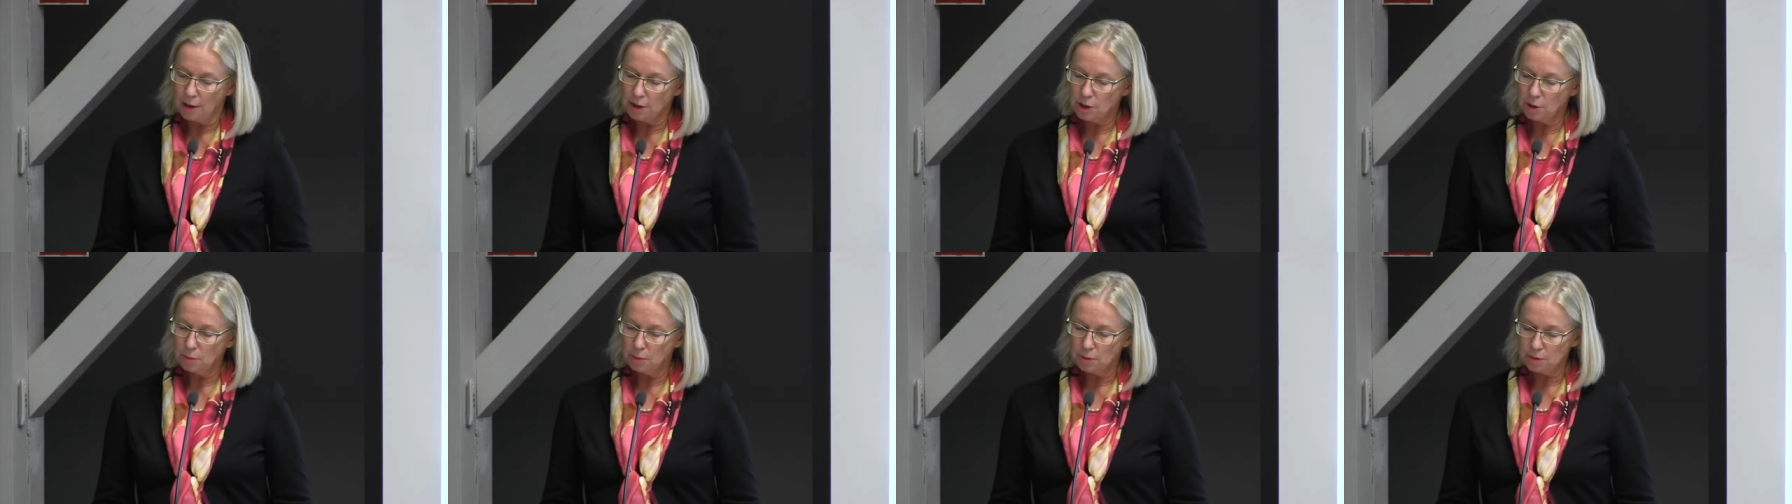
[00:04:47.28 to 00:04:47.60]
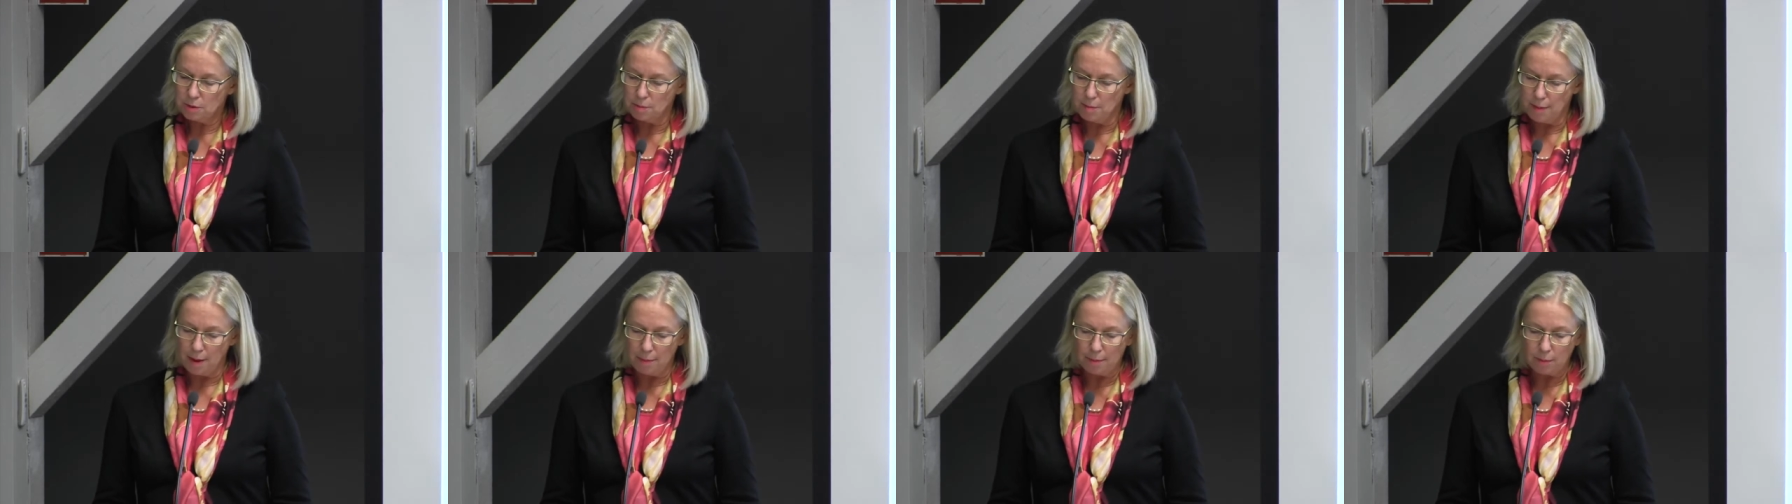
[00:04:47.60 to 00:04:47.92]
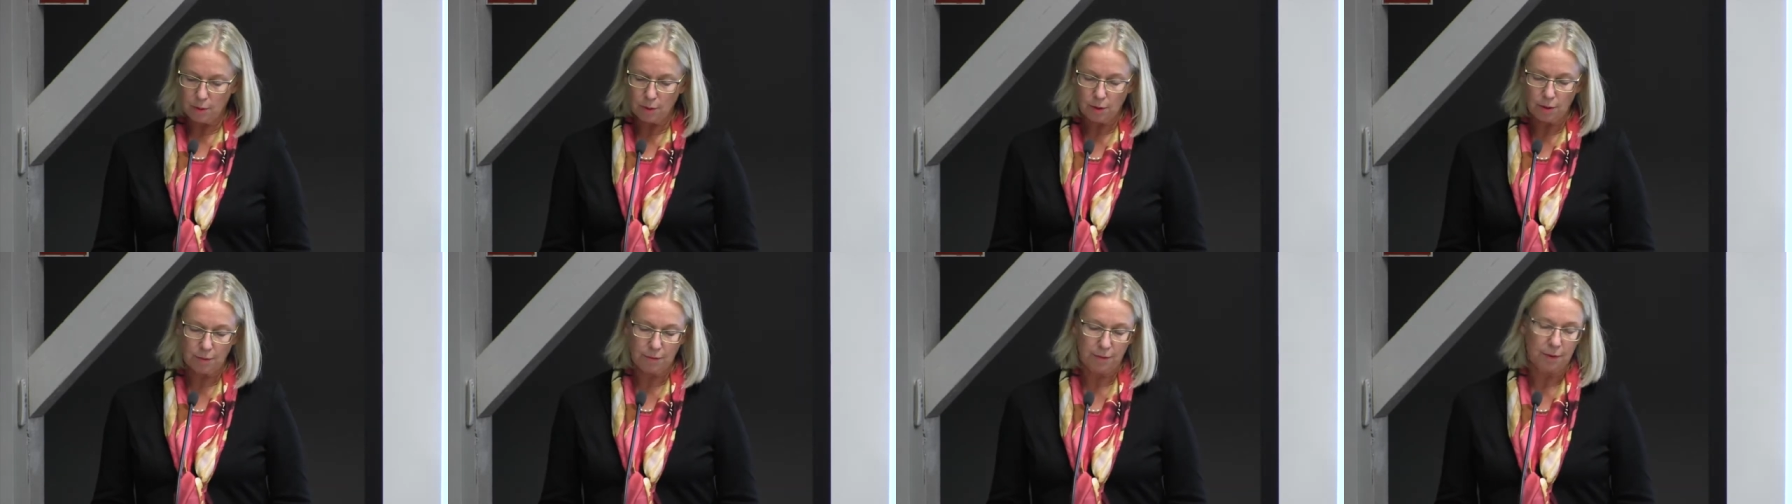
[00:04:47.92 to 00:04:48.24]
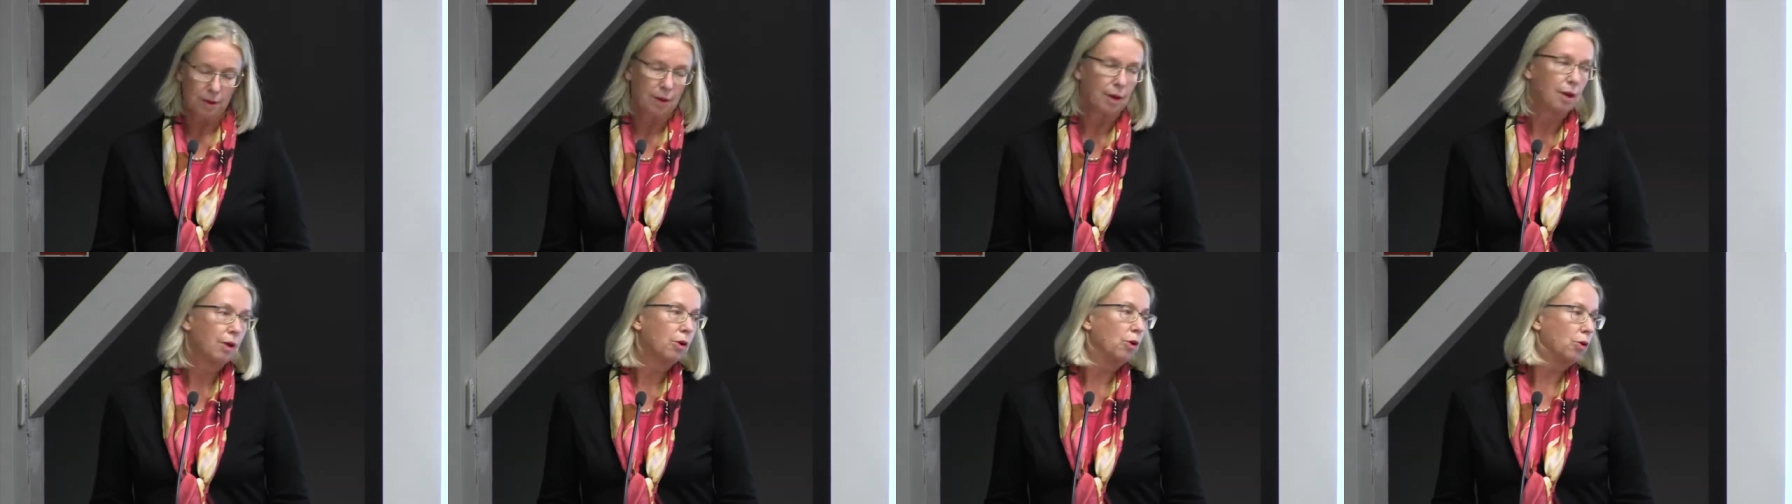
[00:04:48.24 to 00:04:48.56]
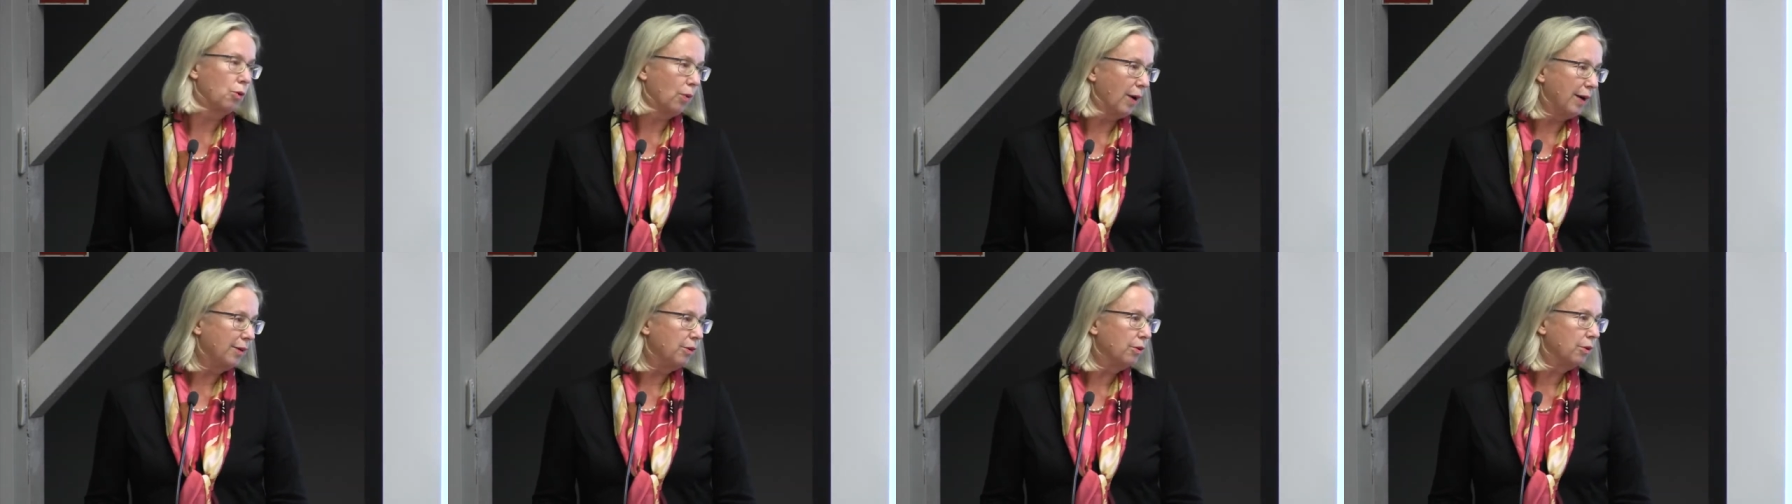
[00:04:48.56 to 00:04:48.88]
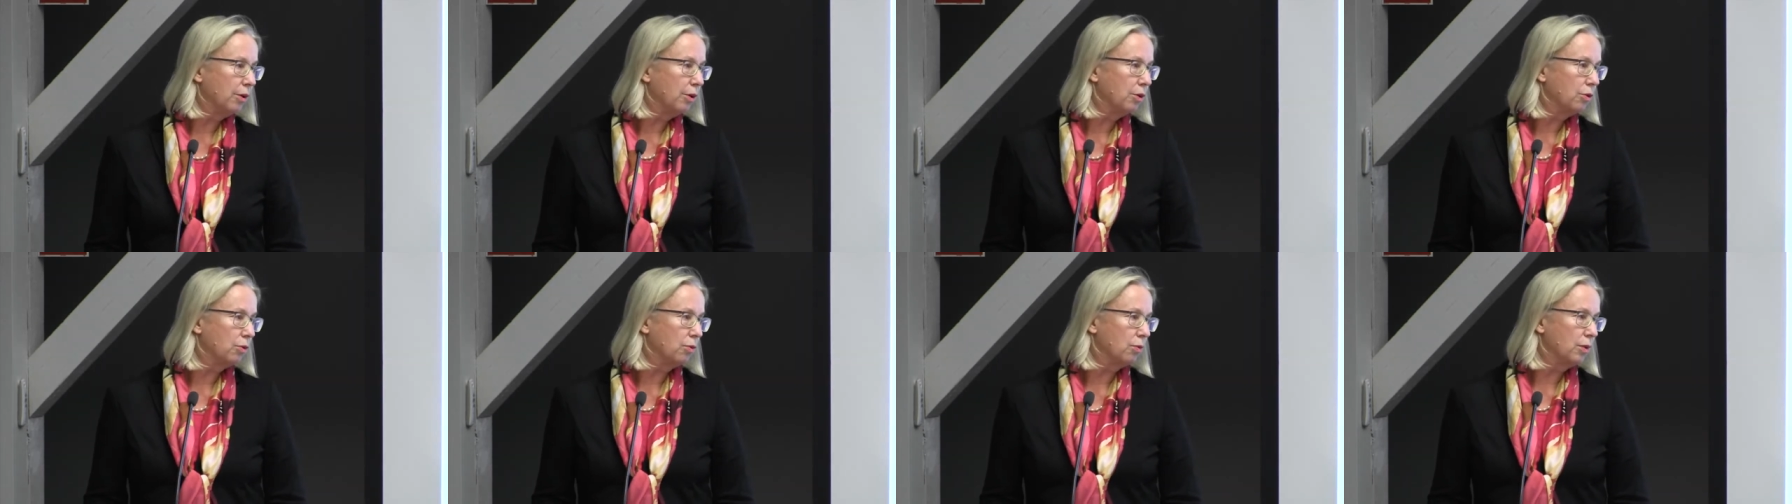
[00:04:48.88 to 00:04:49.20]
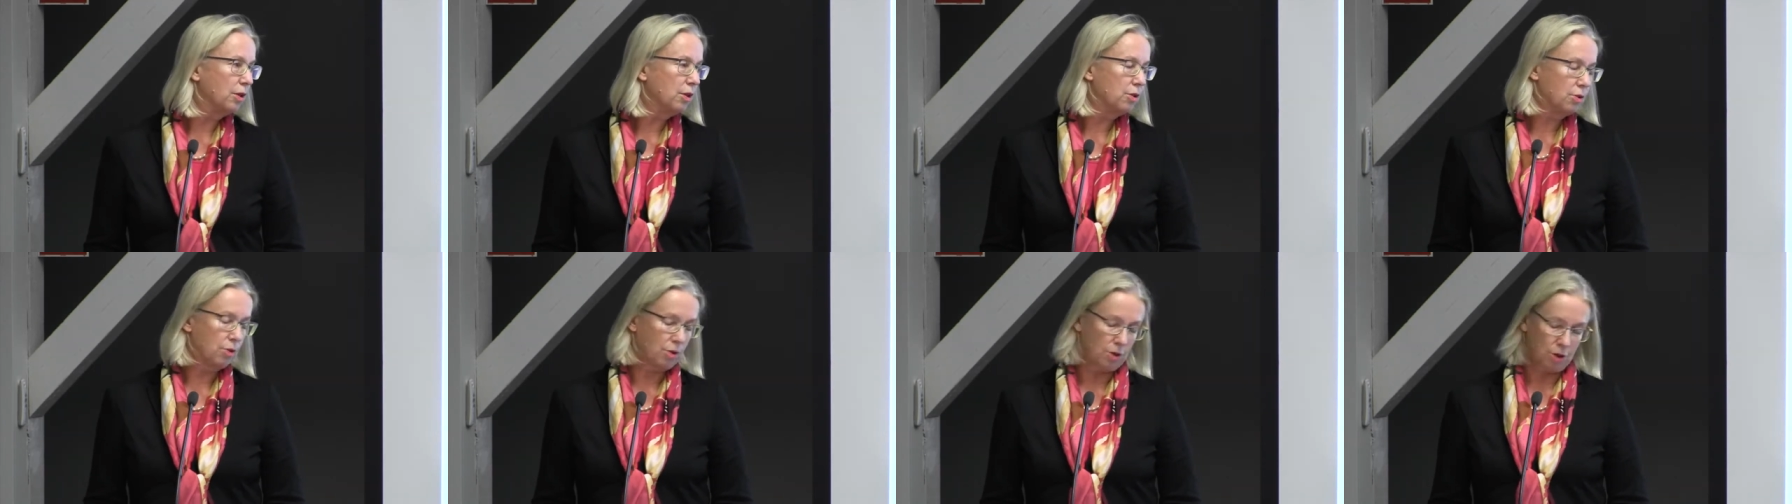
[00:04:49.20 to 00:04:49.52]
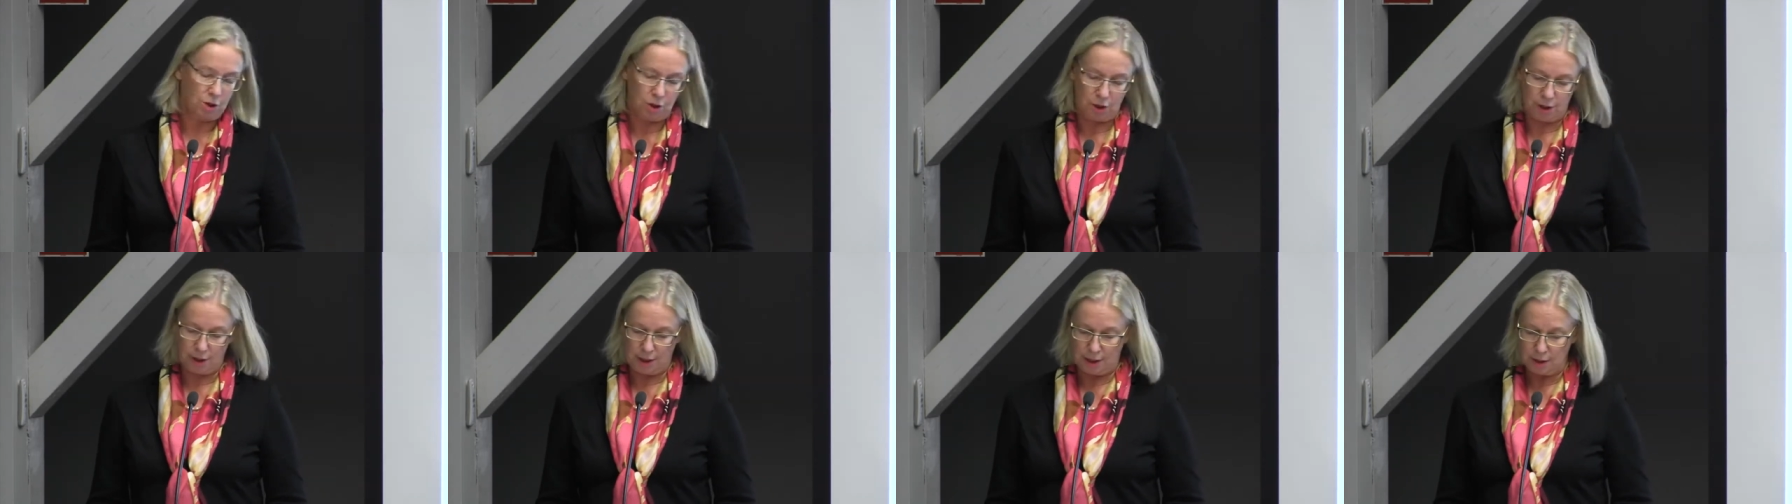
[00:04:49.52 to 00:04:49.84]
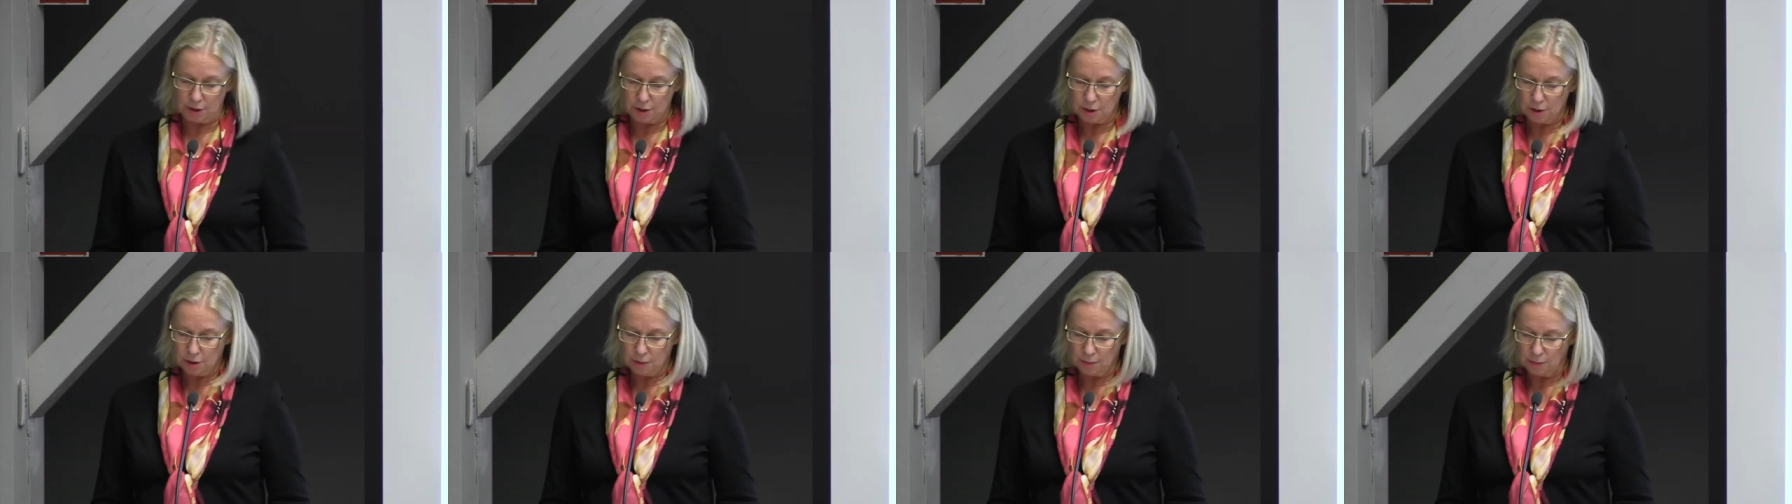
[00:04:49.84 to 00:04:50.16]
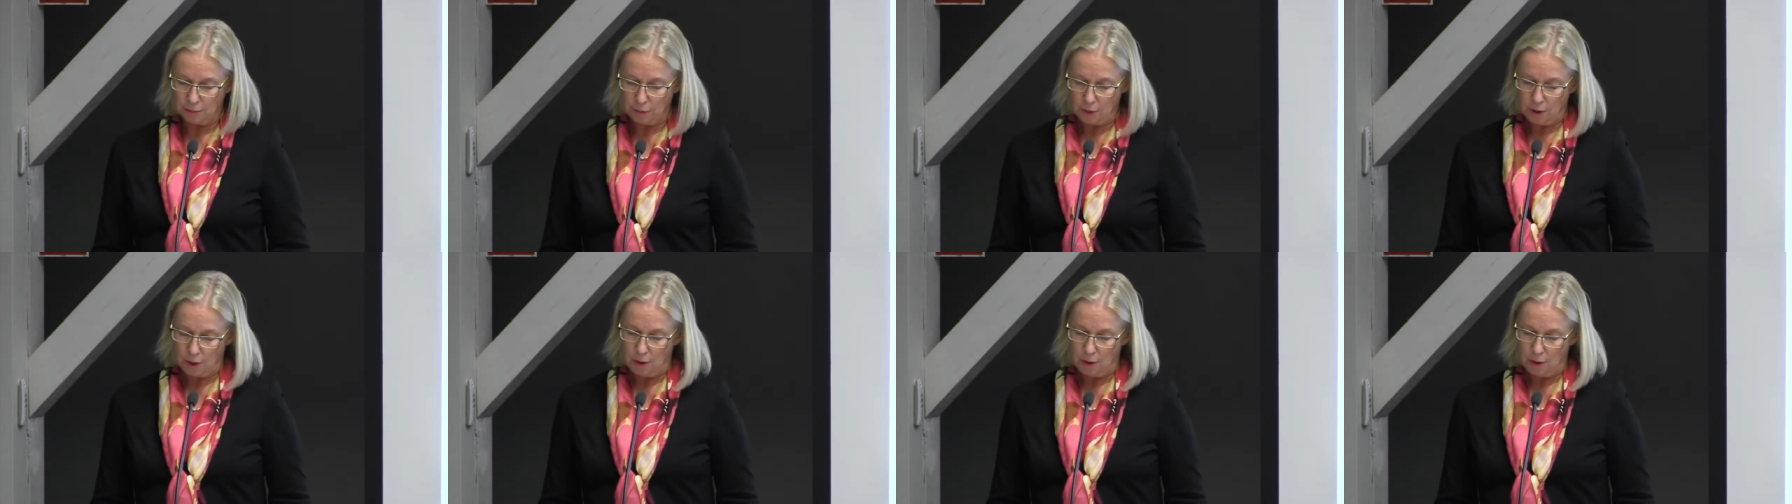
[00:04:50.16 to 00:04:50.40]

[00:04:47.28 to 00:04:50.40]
and she was a member of the Graduate Research Center